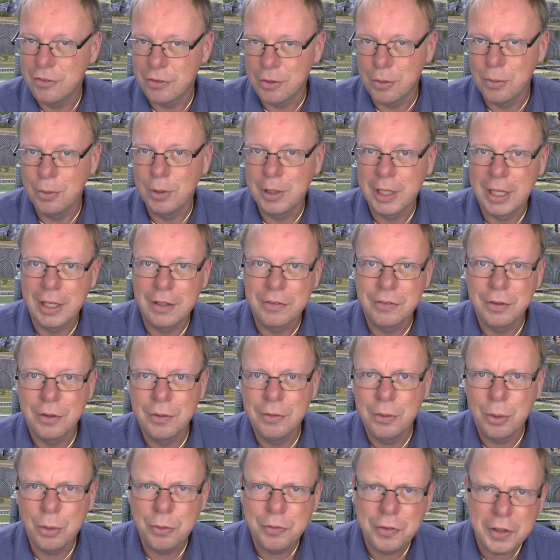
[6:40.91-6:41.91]
you will get a
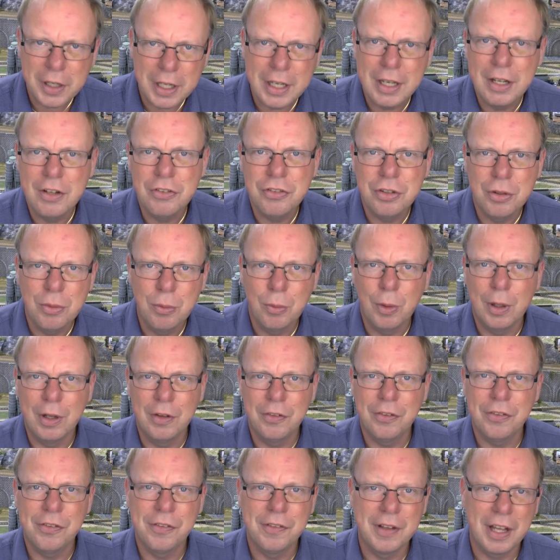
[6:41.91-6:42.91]
notification
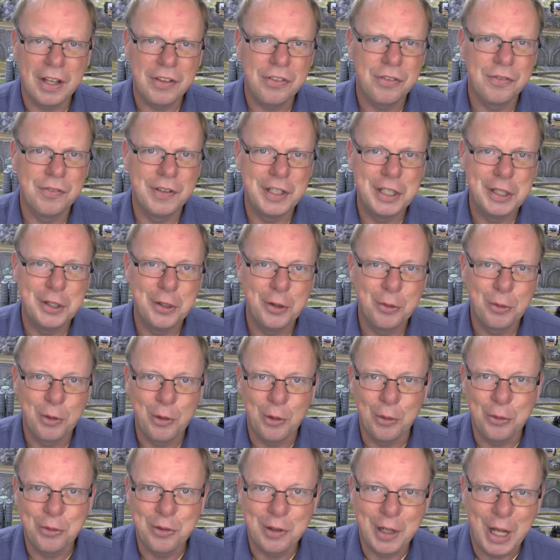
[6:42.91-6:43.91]
once next video
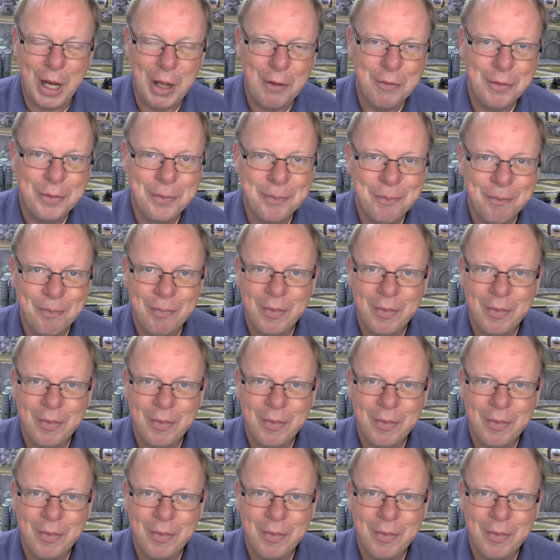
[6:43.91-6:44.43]
goes live.